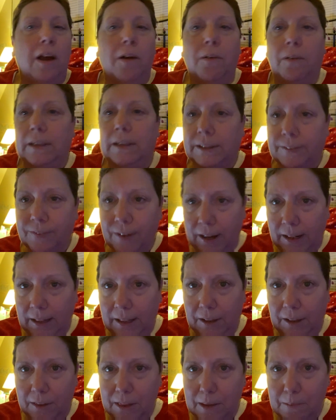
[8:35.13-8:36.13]
Well, it's
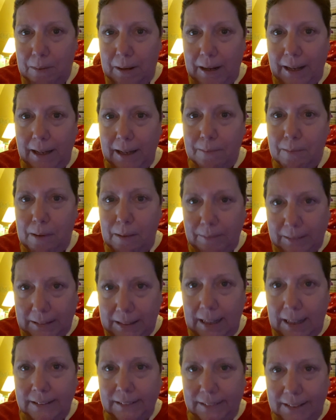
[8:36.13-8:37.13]
finally on the blink. Mum, it's
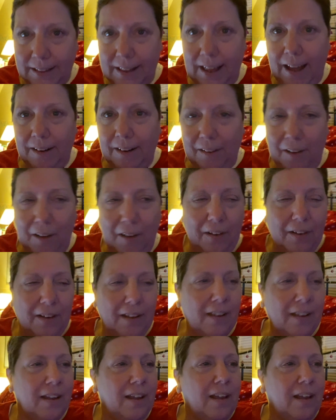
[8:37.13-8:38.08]
lasted that long.